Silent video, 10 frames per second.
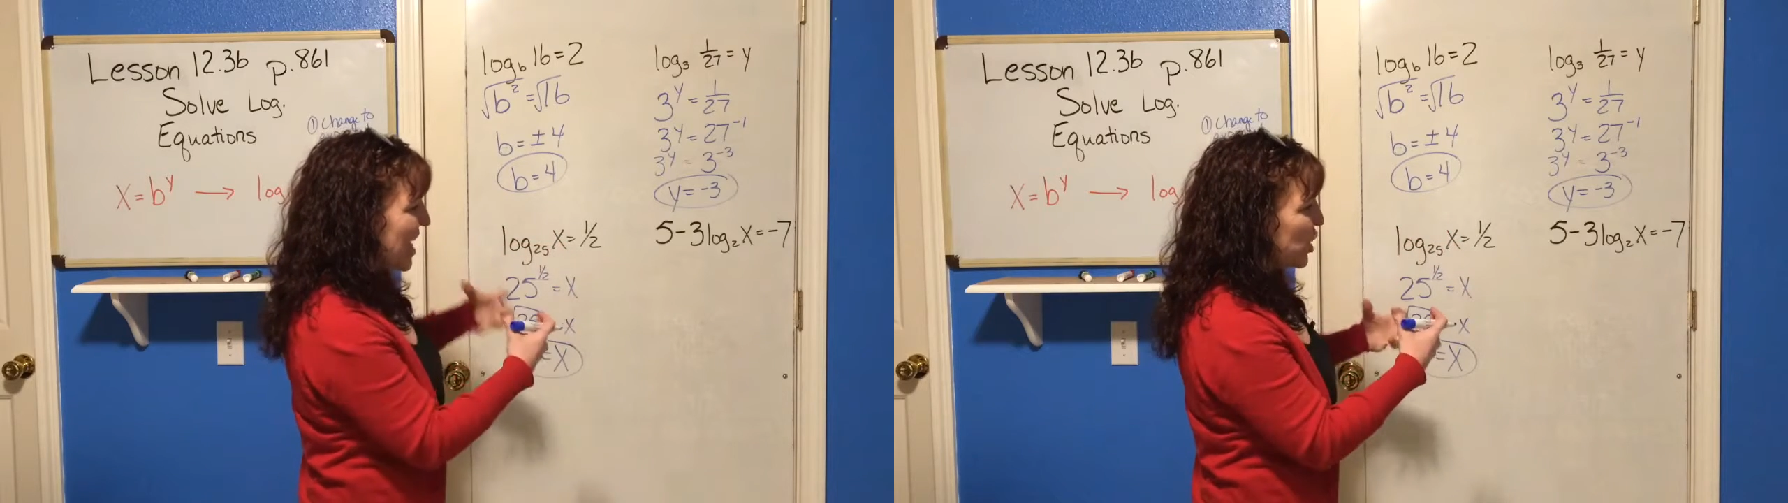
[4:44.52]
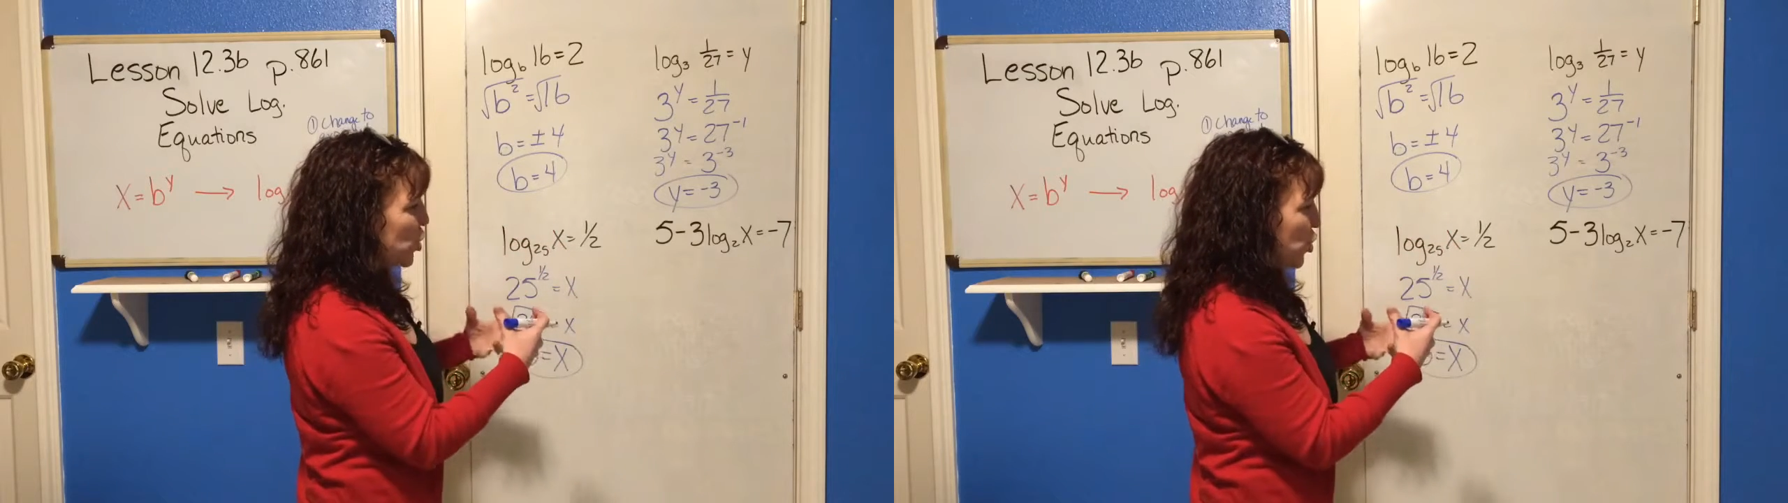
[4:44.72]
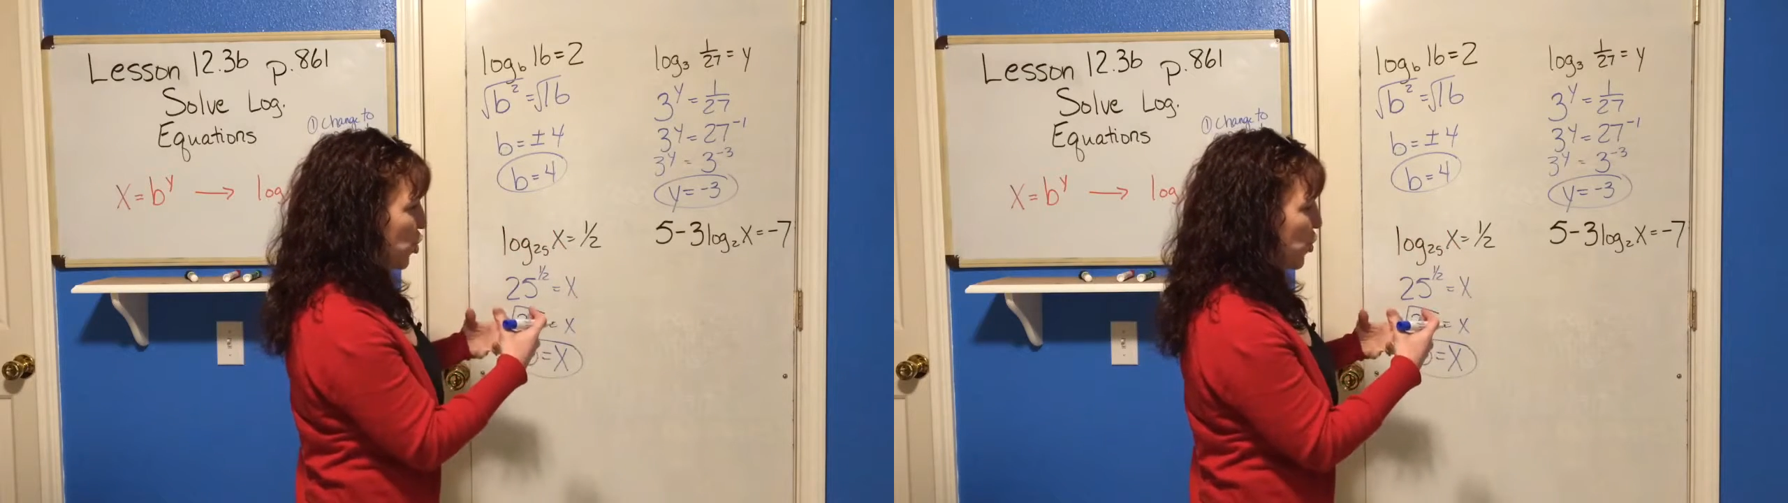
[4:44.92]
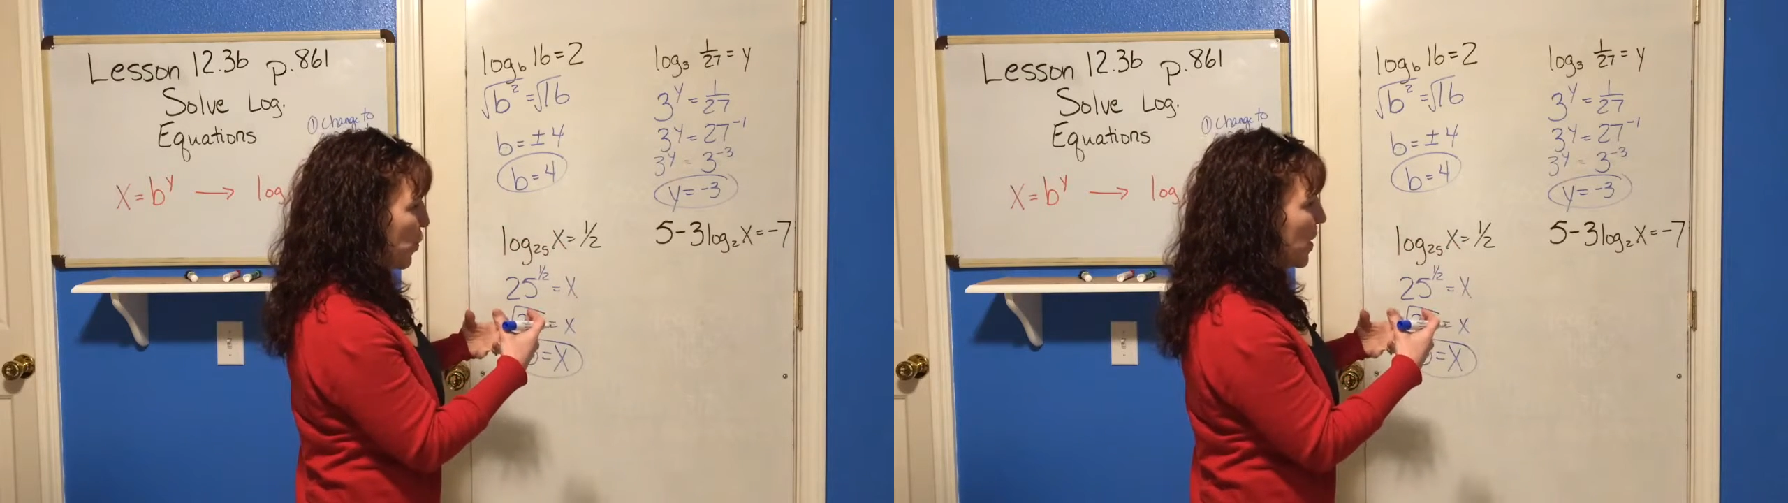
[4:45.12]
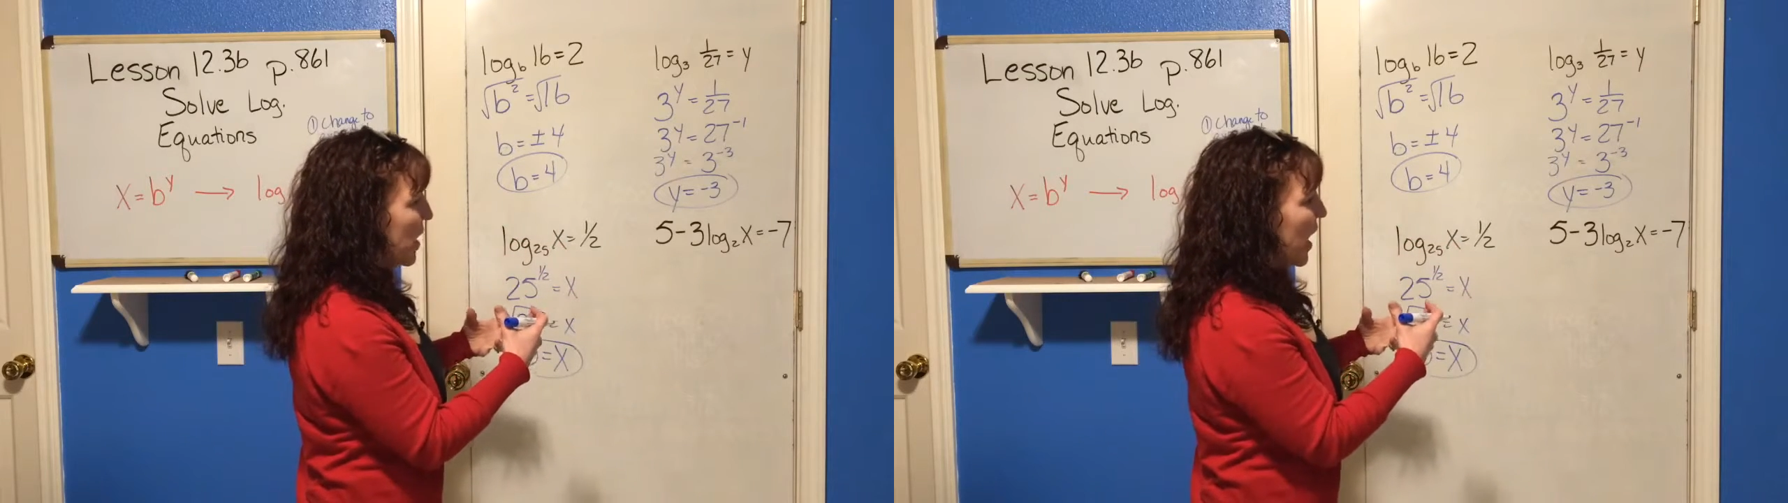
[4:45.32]

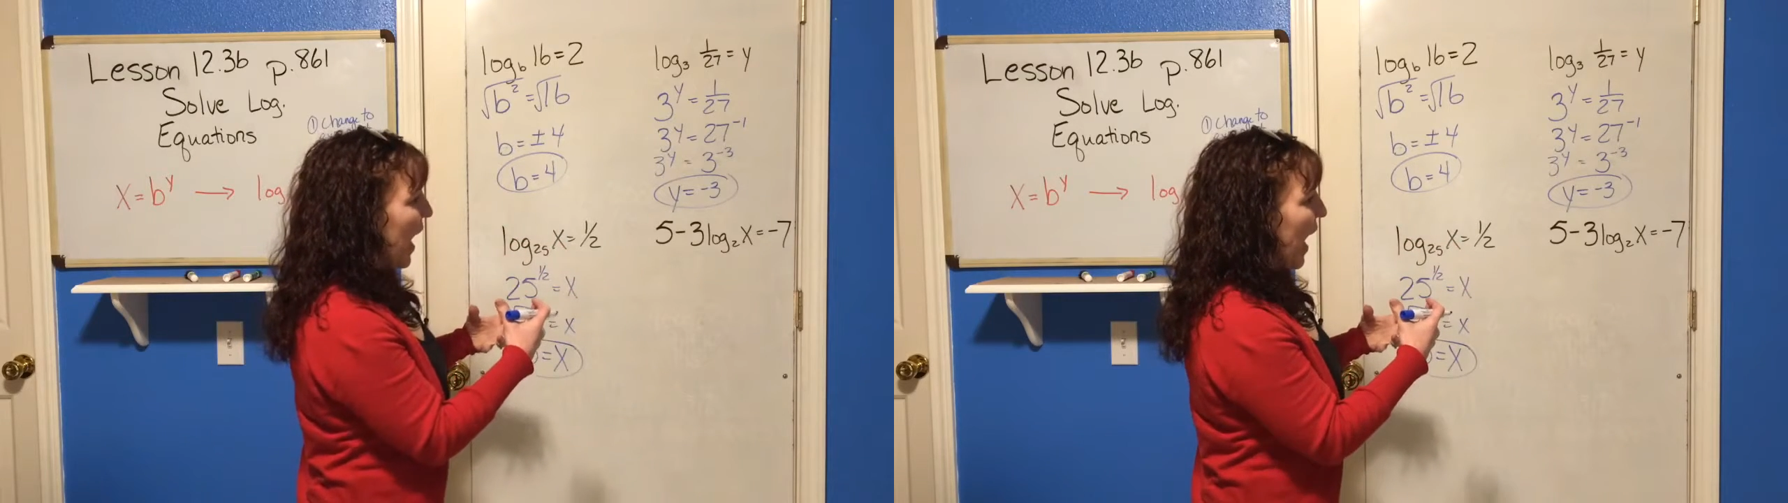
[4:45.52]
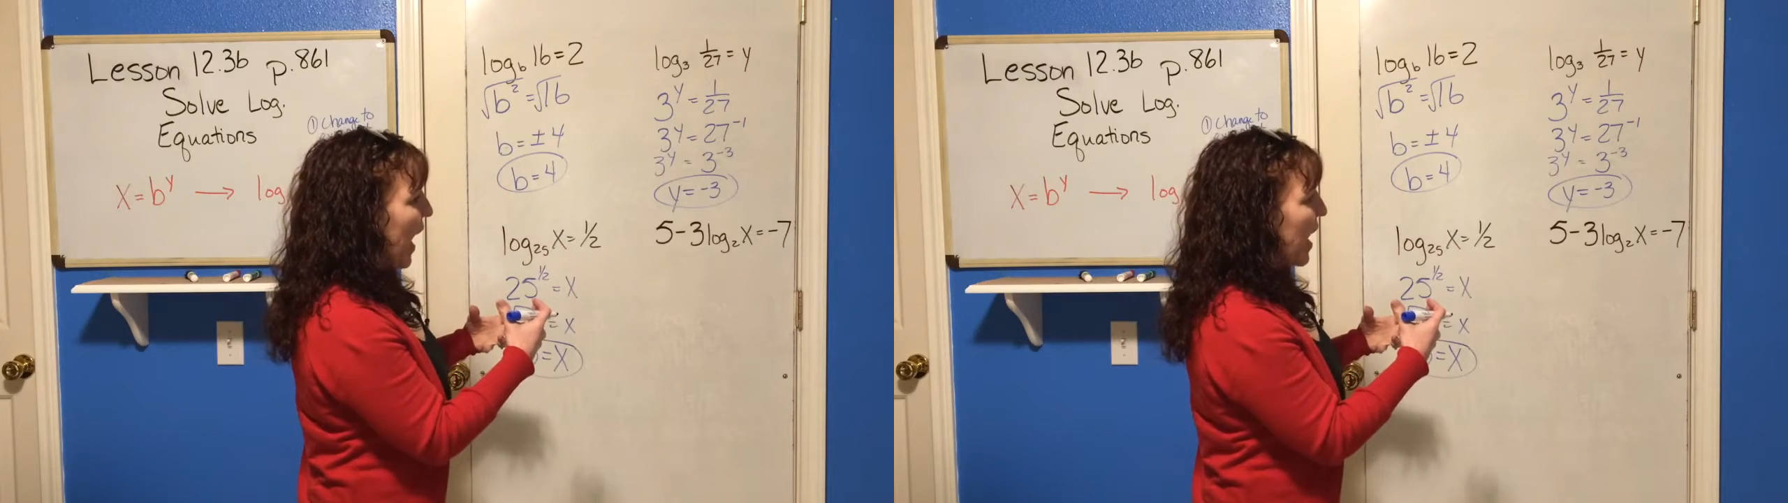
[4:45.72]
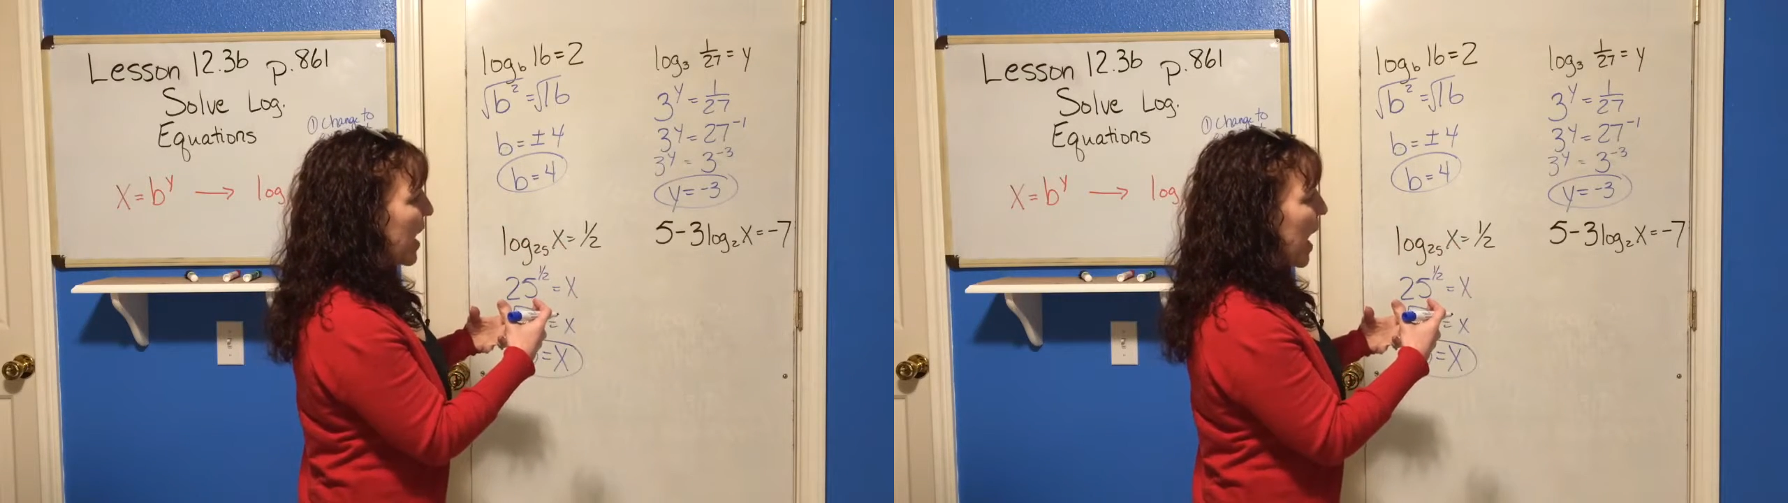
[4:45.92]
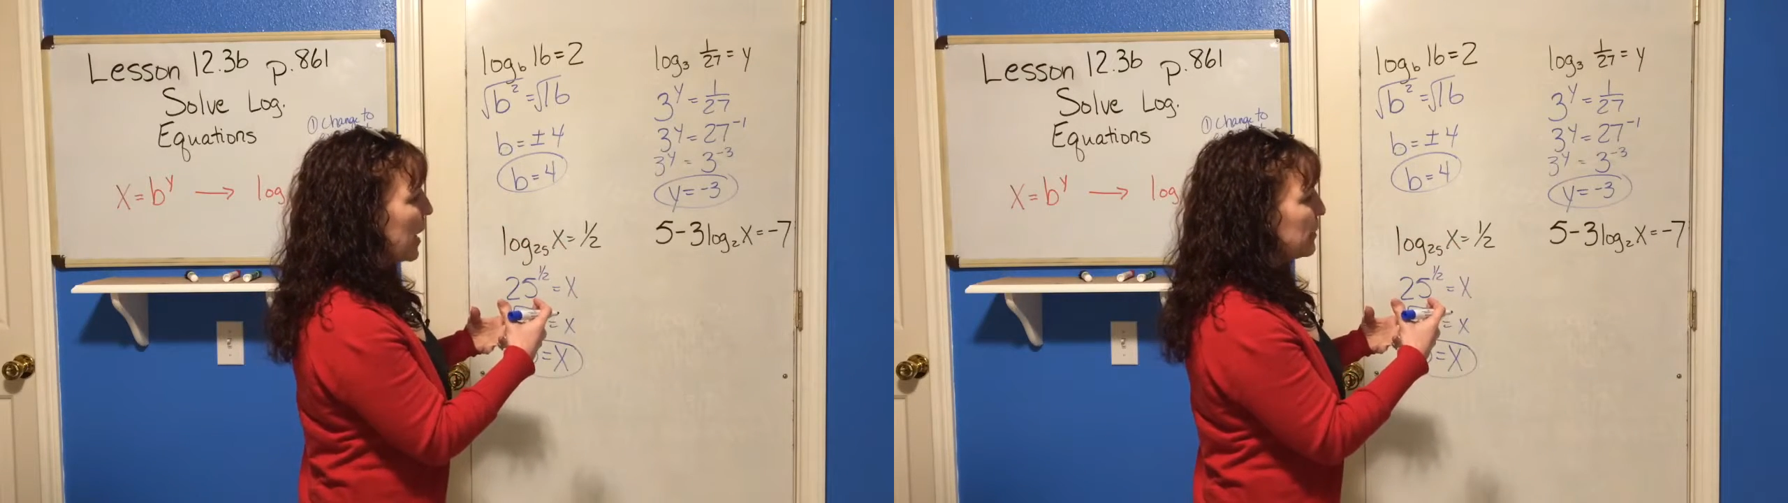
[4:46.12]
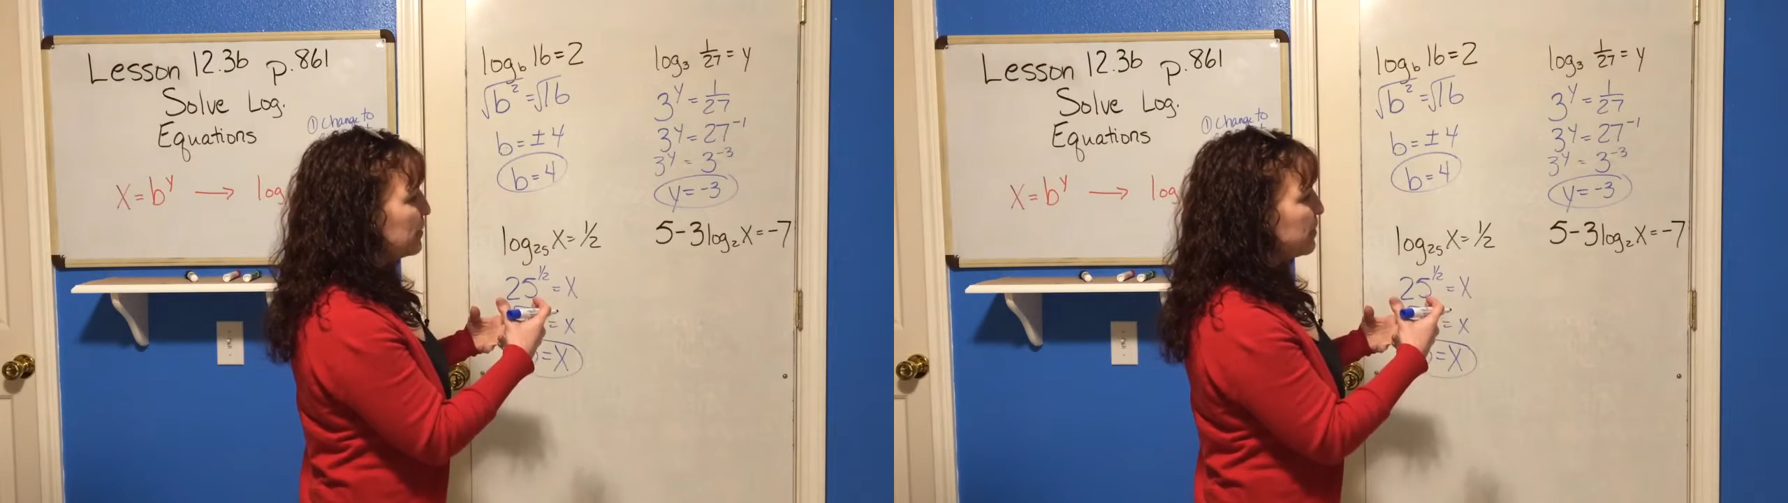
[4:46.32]
into a,
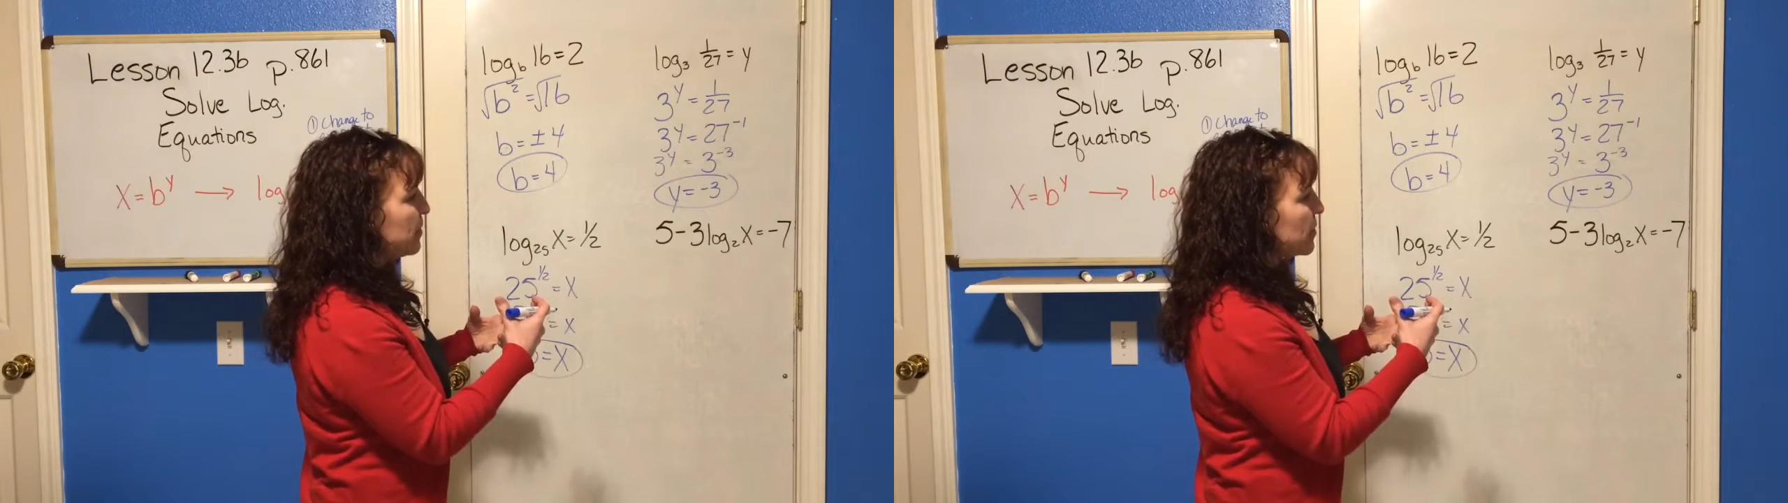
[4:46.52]
um,